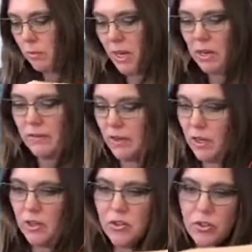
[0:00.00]
paint
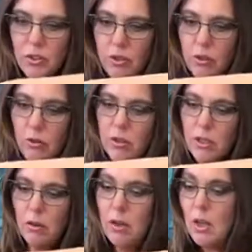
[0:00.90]
finish too.
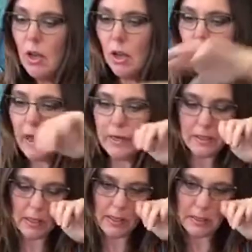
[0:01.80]
So, okay,
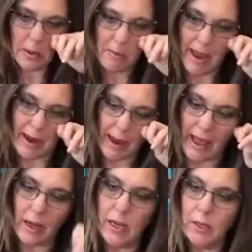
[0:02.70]
so let's go back
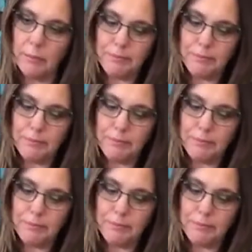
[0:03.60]
at it